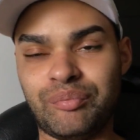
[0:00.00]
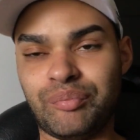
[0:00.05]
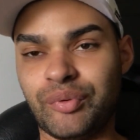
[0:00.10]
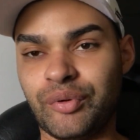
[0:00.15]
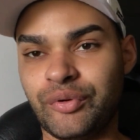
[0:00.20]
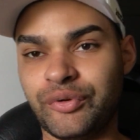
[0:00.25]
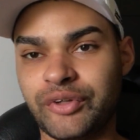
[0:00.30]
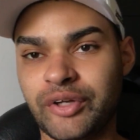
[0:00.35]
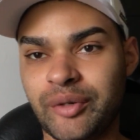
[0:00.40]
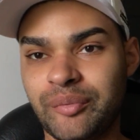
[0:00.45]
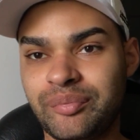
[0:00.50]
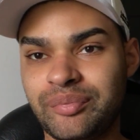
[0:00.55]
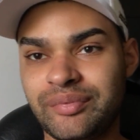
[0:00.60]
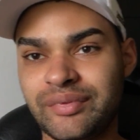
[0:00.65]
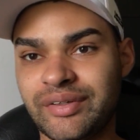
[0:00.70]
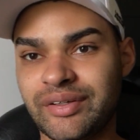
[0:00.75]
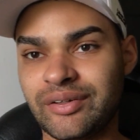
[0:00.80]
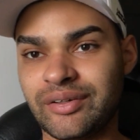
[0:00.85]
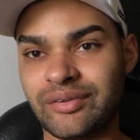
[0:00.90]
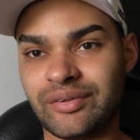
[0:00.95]
build up,
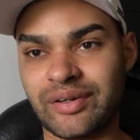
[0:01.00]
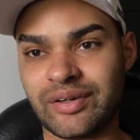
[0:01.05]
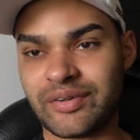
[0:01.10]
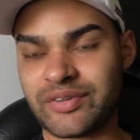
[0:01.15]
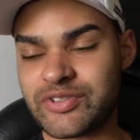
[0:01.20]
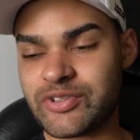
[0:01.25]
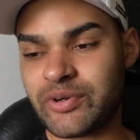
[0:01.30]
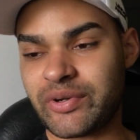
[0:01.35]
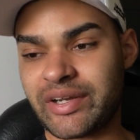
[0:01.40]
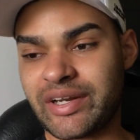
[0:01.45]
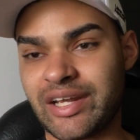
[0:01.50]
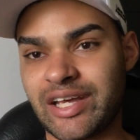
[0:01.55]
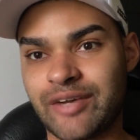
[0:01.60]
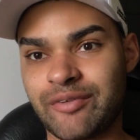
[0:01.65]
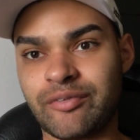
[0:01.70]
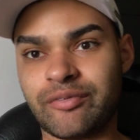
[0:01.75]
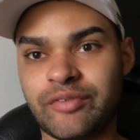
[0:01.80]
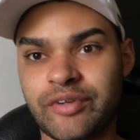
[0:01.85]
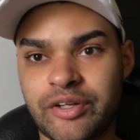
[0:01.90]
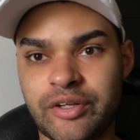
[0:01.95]
so I can have
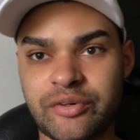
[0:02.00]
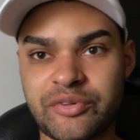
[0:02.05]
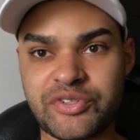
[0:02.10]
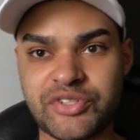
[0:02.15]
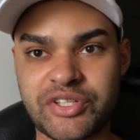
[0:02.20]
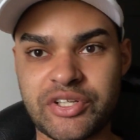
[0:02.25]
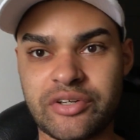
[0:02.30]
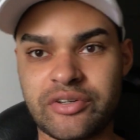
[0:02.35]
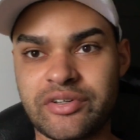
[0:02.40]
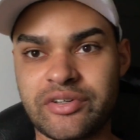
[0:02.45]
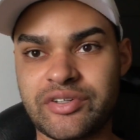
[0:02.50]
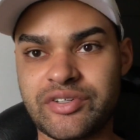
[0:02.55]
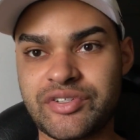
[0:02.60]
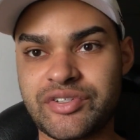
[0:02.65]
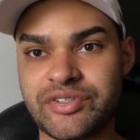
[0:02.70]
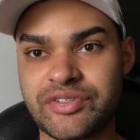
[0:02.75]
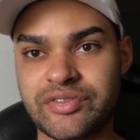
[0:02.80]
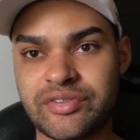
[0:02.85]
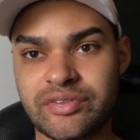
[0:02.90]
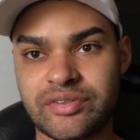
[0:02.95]
a video
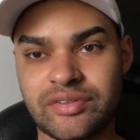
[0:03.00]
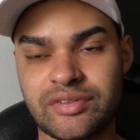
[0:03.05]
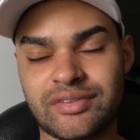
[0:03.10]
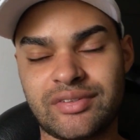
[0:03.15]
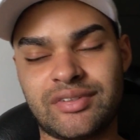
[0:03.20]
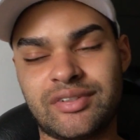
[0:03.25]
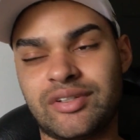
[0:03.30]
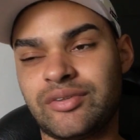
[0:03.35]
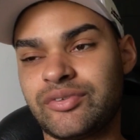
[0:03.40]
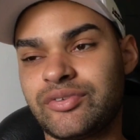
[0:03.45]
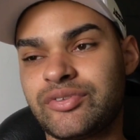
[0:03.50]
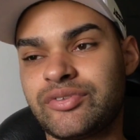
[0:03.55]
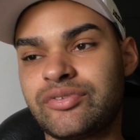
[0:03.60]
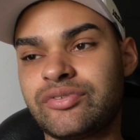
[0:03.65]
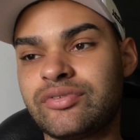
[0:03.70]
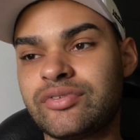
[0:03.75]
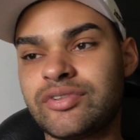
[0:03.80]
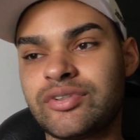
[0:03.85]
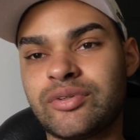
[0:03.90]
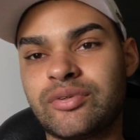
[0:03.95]
series, you know,
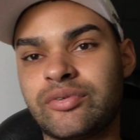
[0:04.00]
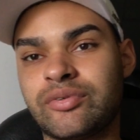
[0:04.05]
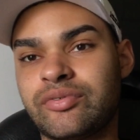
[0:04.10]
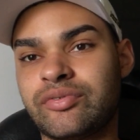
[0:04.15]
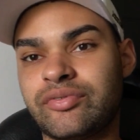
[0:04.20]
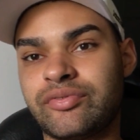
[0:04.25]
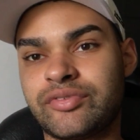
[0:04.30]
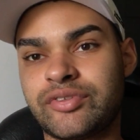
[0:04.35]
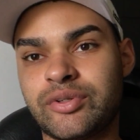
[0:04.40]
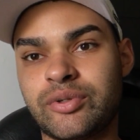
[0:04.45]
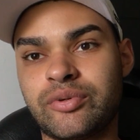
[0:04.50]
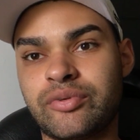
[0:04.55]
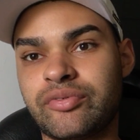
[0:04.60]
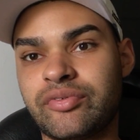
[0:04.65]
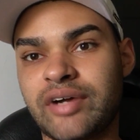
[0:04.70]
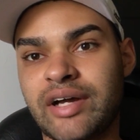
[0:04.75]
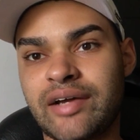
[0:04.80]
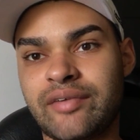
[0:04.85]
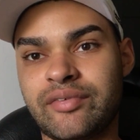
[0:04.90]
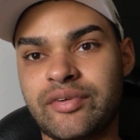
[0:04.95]
2 to
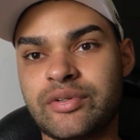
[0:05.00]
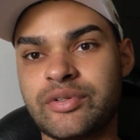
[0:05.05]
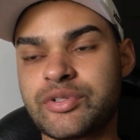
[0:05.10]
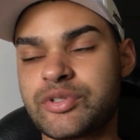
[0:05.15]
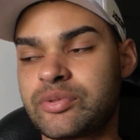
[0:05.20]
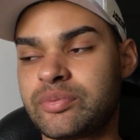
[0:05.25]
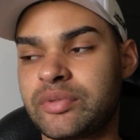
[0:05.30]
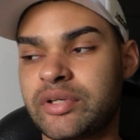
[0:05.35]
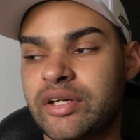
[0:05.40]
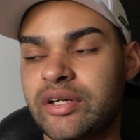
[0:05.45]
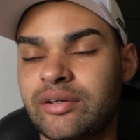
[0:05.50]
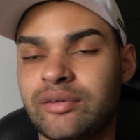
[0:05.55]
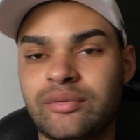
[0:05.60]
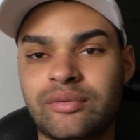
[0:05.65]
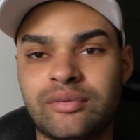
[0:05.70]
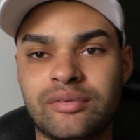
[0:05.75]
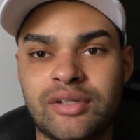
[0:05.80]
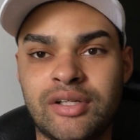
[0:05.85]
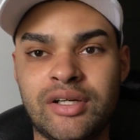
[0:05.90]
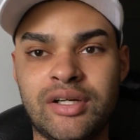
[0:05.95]
5 years from now
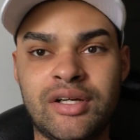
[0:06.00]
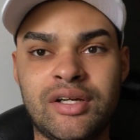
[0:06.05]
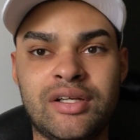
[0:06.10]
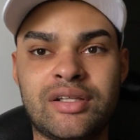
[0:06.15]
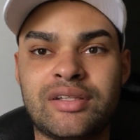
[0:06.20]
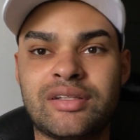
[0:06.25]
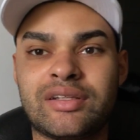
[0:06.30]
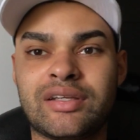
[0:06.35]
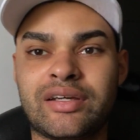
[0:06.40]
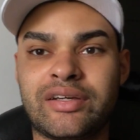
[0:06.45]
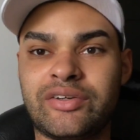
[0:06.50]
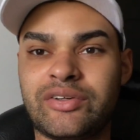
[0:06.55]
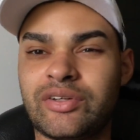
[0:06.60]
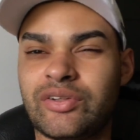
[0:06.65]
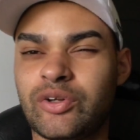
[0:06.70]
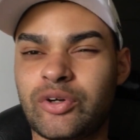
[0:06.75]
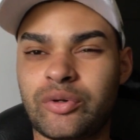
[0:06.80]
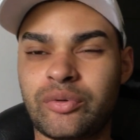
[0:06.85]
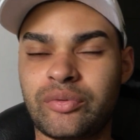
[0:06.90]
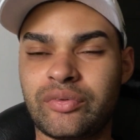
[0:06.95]
that you
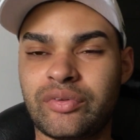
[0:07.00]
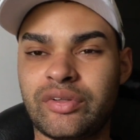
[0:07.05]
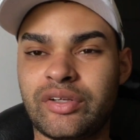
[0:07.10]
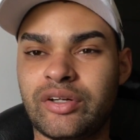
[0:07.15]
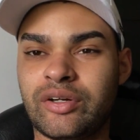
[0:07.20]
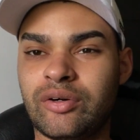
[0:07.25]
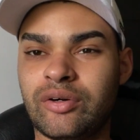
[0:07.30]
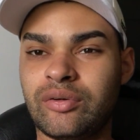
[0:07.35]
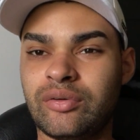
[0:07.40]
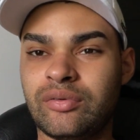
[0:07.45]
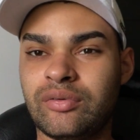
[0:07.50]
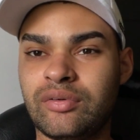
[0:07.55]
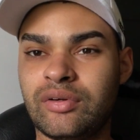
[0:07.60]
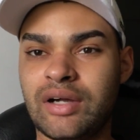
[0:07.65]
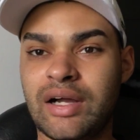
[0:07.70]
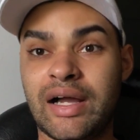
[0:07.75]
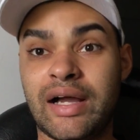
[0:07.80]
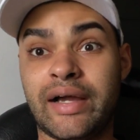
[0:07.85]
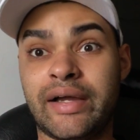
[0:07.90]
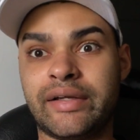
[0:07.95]
can look,
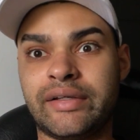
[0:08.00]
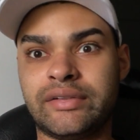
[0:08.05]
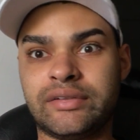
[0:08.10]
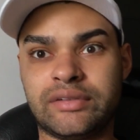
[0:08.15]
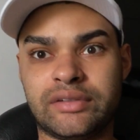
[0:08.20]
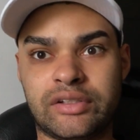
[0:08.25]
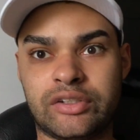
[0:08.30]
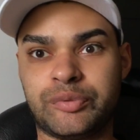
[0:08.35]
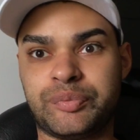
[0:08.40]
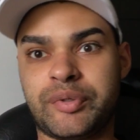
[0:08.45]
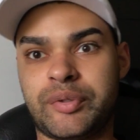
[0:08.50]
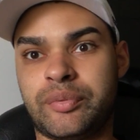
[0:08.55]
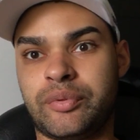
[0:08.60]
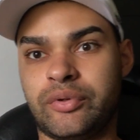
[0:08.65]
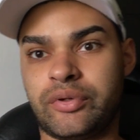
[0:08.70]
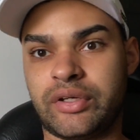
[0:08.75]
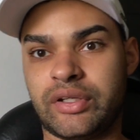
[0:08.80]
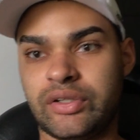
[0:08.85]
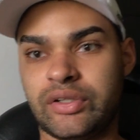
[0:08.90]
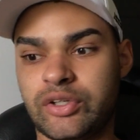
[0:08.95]
I and other
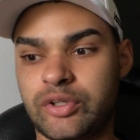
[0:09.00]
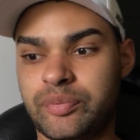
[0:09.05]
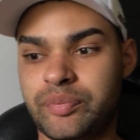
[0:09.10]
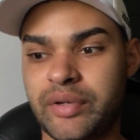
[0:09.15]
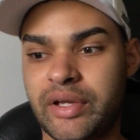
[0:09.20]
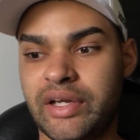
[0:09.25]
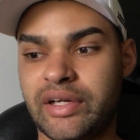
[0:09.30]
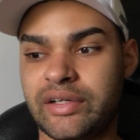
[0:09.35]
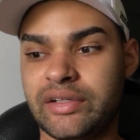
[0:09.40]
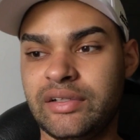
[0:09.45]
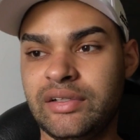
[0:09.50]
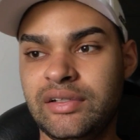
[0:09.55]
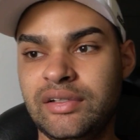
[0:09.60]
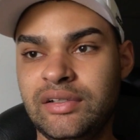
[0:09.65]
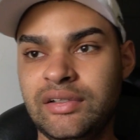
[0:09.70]
people can look back